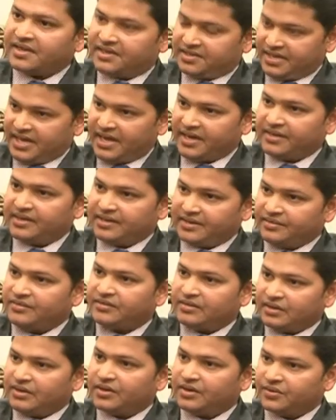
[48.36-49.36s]
Exactly.
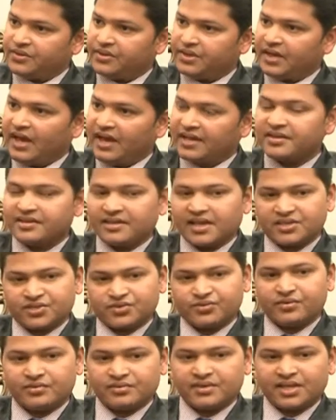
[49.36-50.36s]
Okay, I think that's
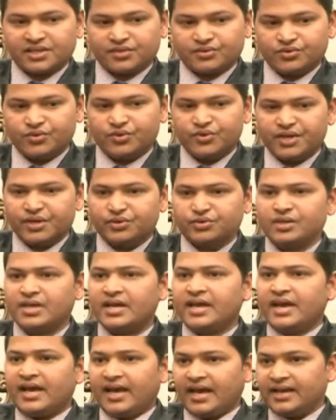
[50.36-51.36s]
good news.
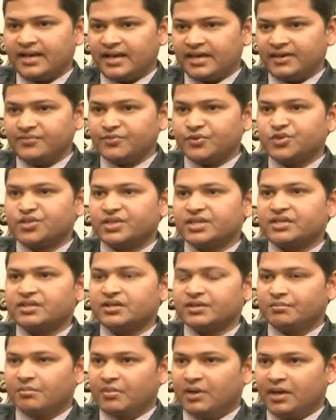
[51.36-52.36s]
And if you see
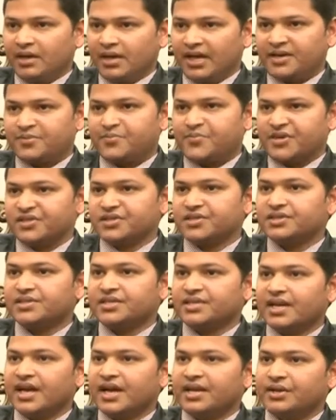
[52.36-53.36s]
the present
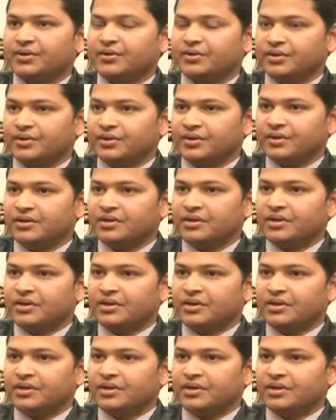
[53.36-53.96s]
scenario,